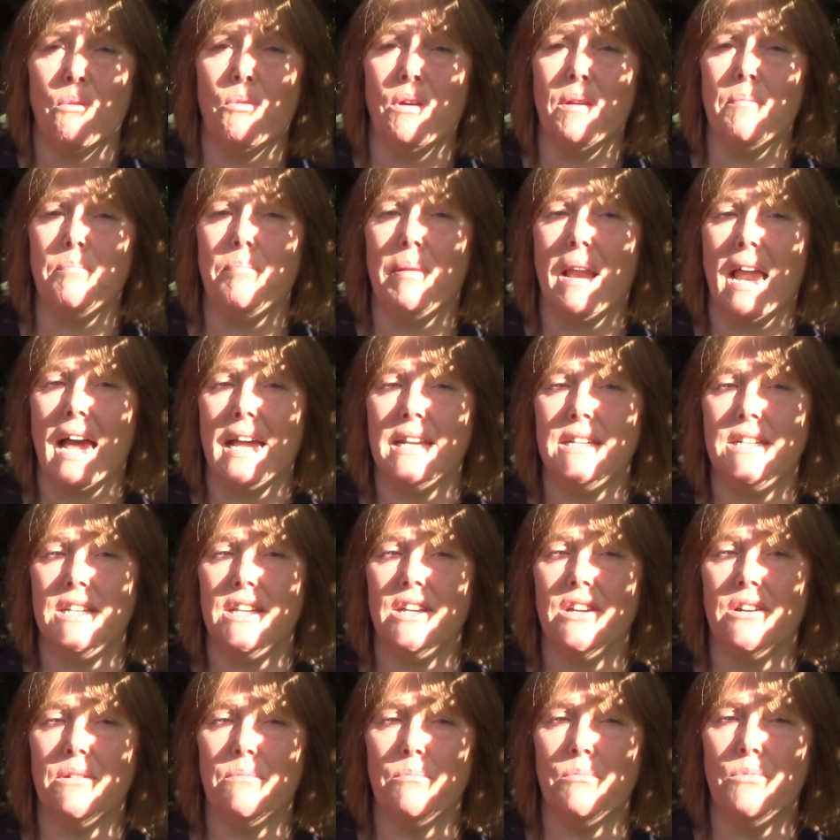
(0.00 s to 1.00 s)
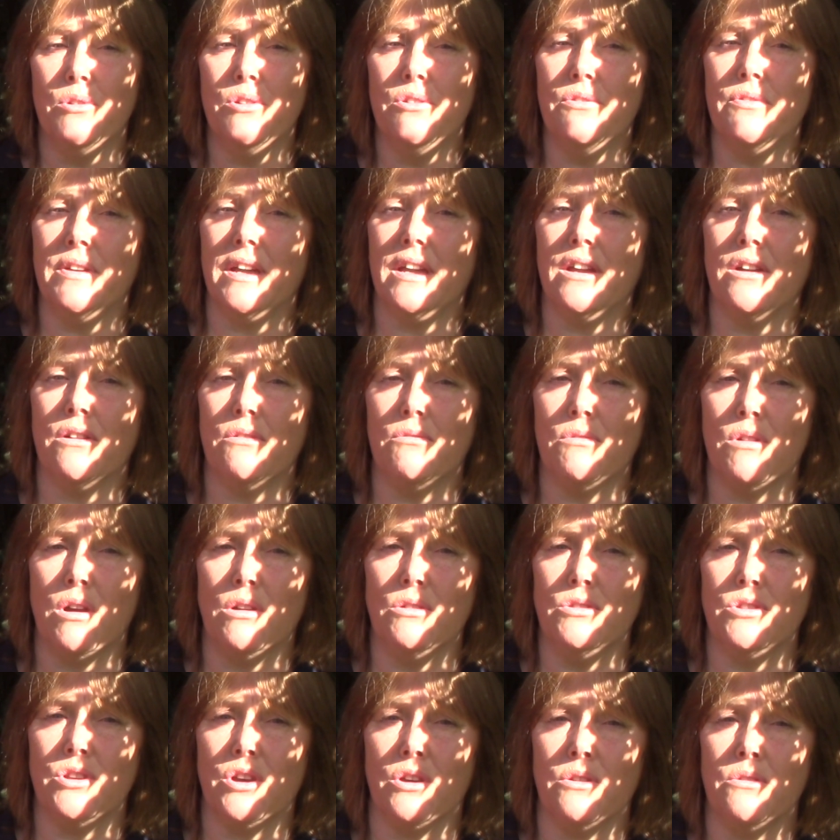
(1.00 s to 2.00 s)
When planting or moving your
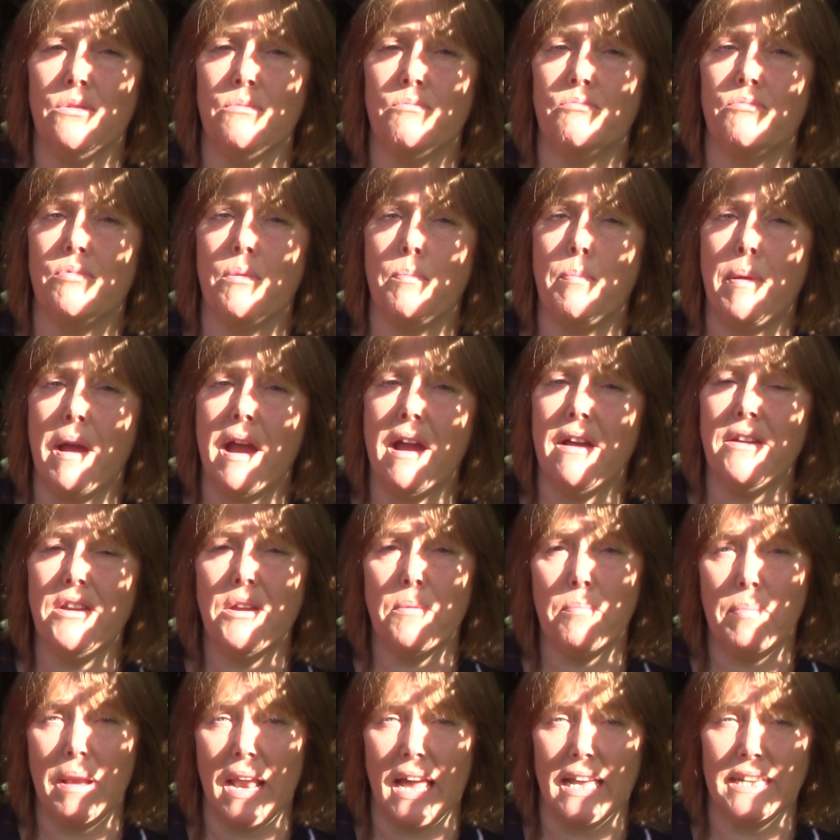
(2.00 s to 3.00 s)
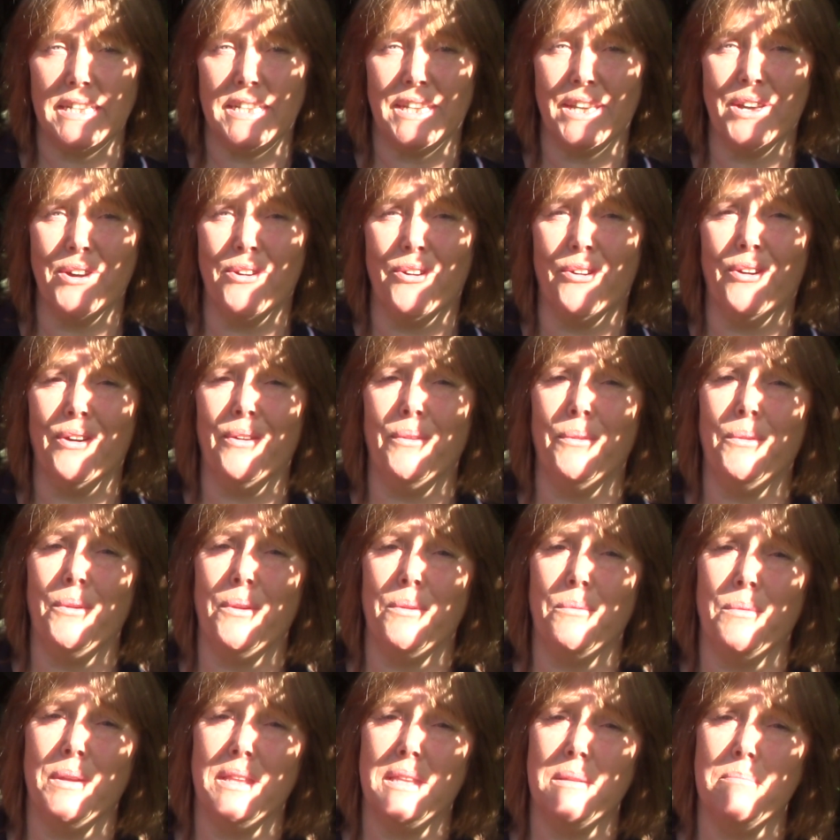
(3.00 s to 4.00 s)
Rhodo, prepare your planting
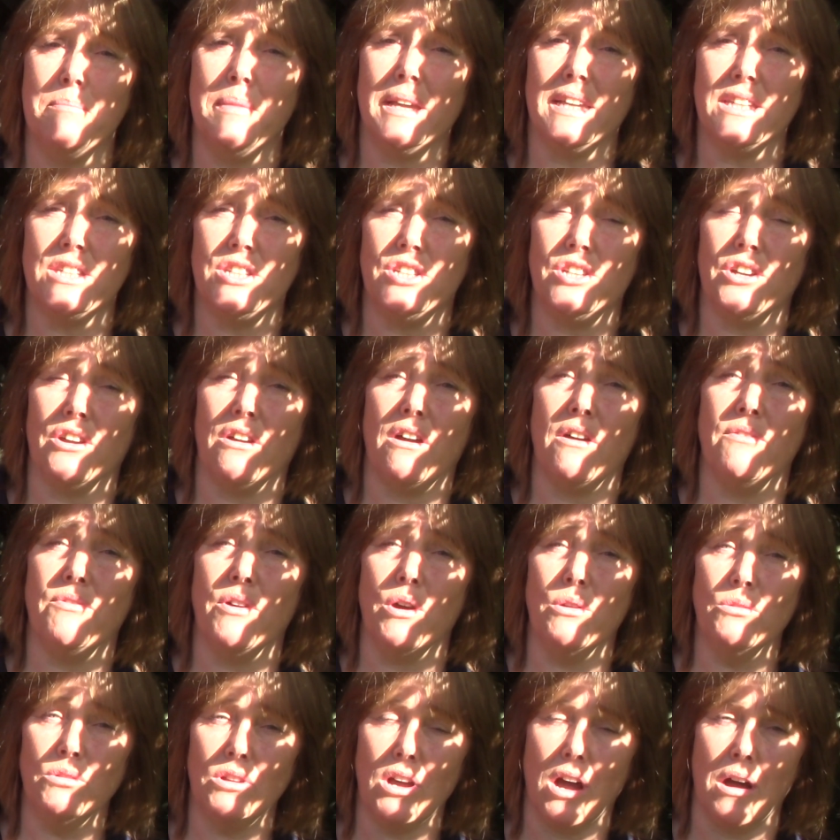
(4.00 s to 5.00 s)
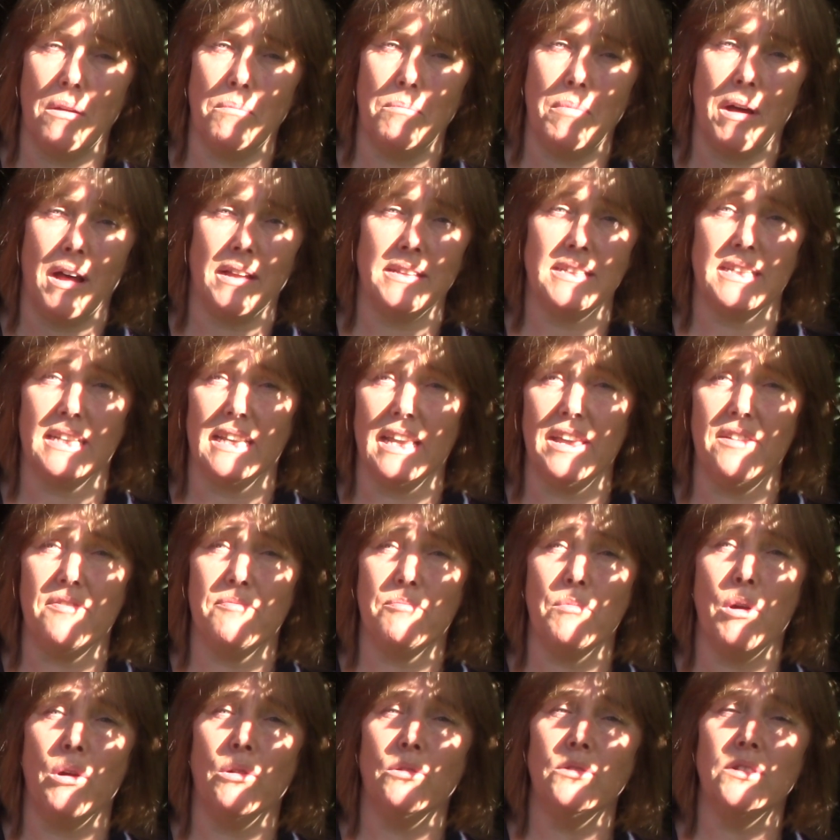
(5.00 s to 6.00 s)
hole with a mixture of own compost,
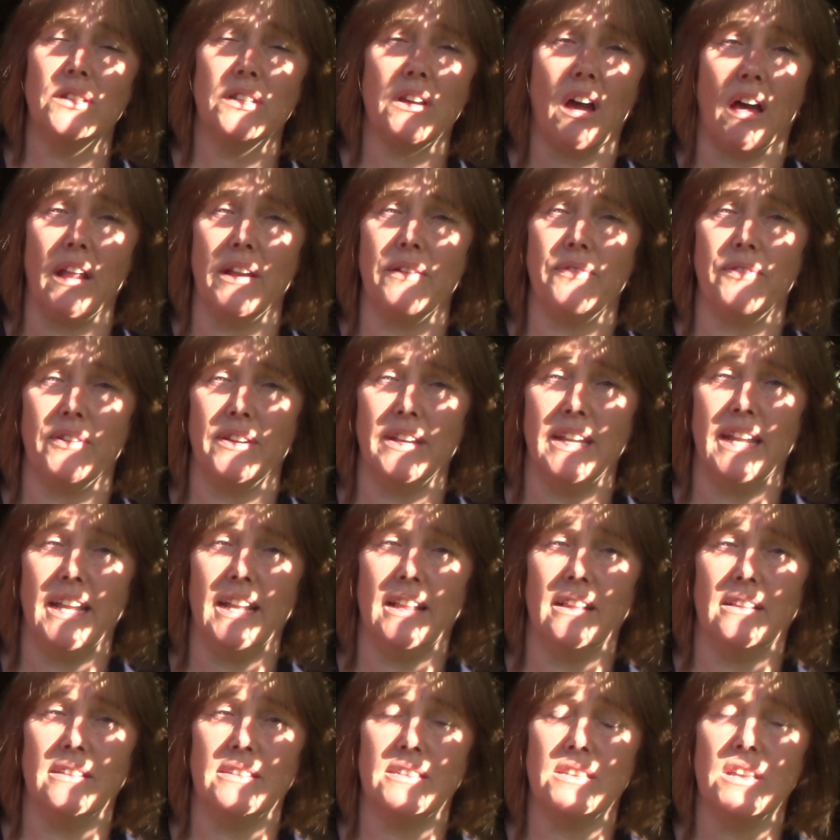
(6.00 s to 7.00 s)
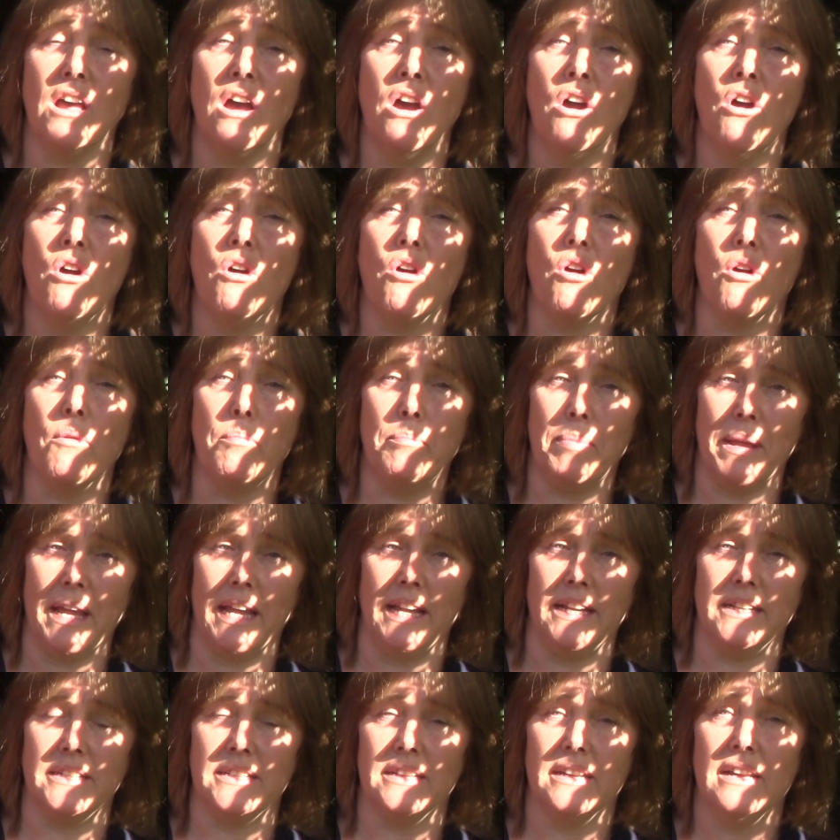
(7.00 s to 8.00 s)
leaf mould, conifer needles or
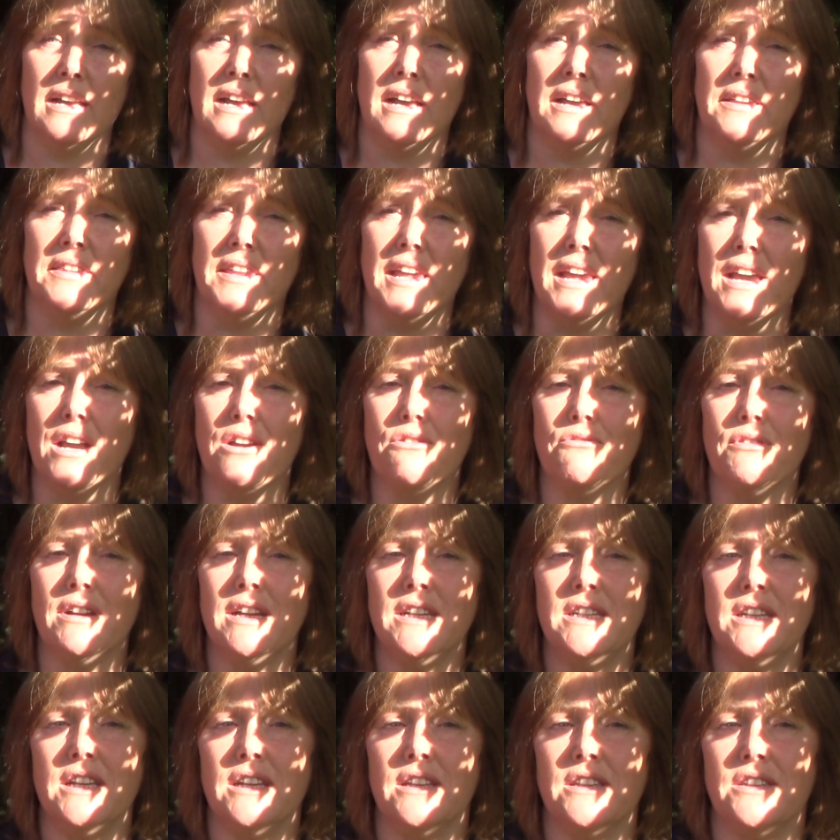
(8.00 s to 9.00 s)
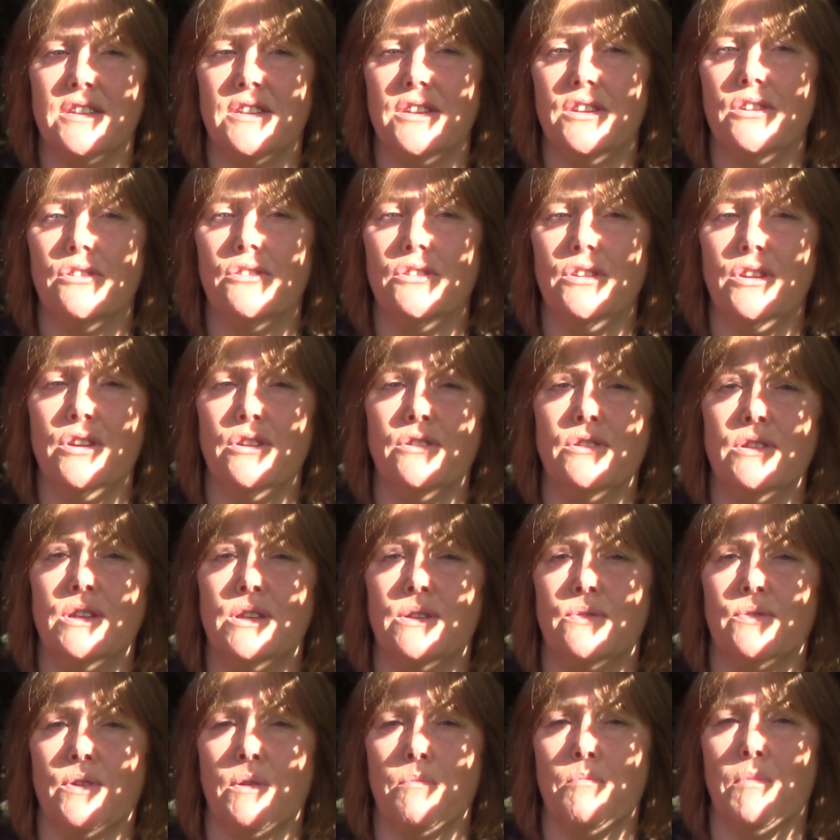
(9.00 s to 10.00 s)
peat, the ingredients you'll
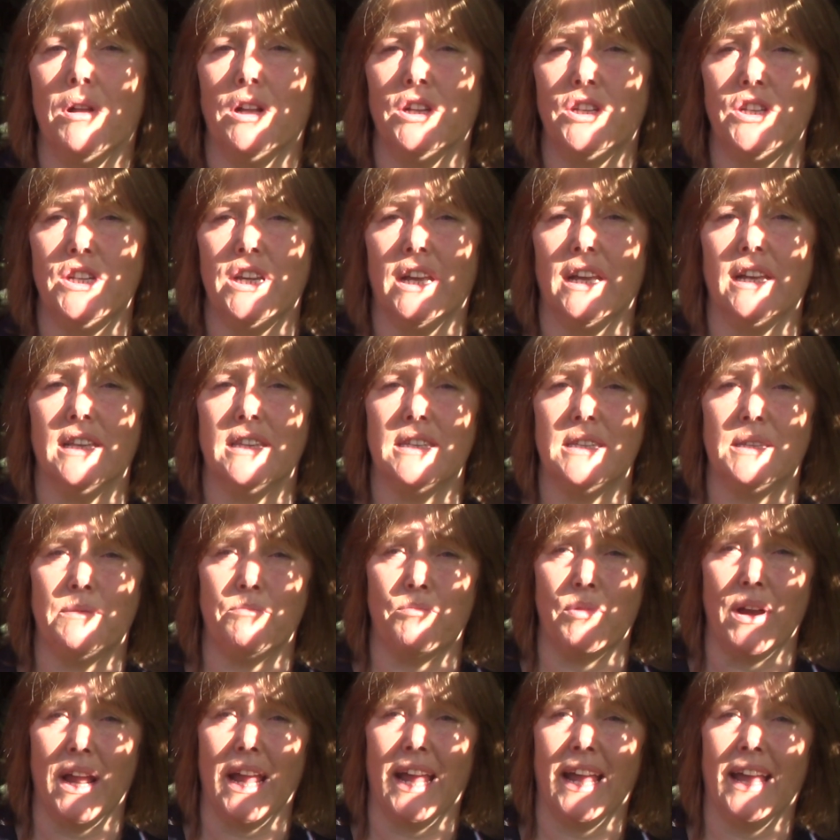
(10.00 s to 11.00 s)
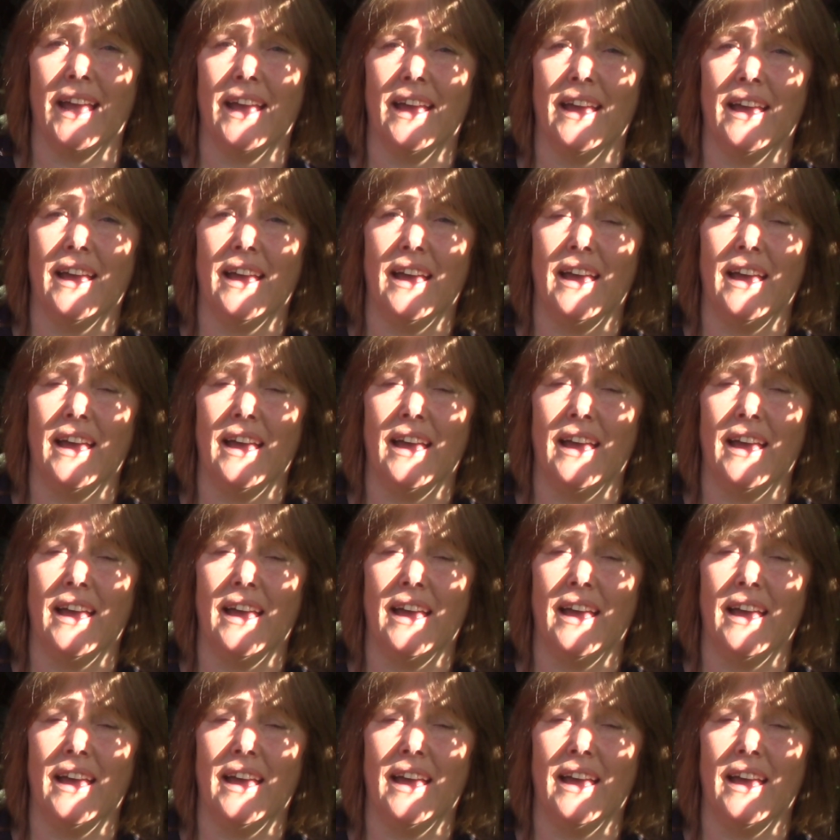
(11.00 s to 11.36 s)
use for mulching in spring.